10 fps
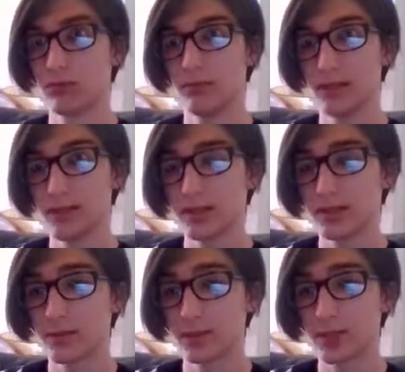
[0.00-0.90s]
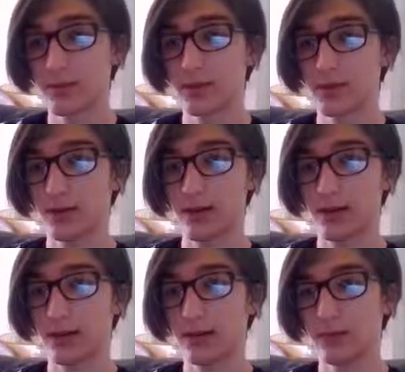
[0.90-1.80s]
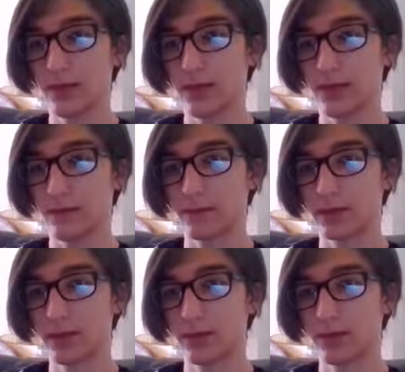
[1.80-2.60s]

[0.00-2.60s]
That did so much damage. Okay, yeah, we definitely